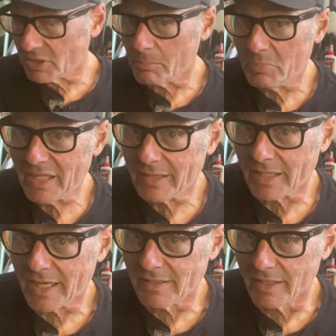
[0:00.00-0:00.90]
the big thing
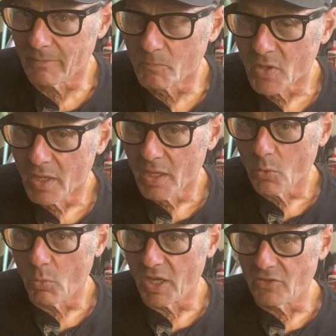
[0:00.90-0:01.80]
I did
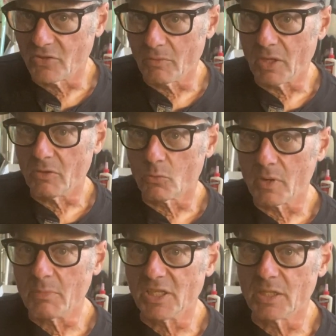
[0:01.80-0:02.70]
was
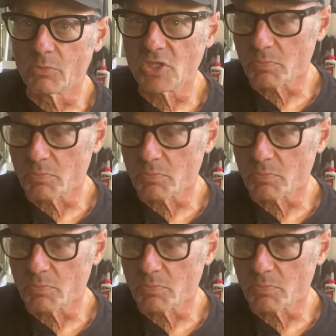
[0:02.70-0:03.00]
remedy the bridge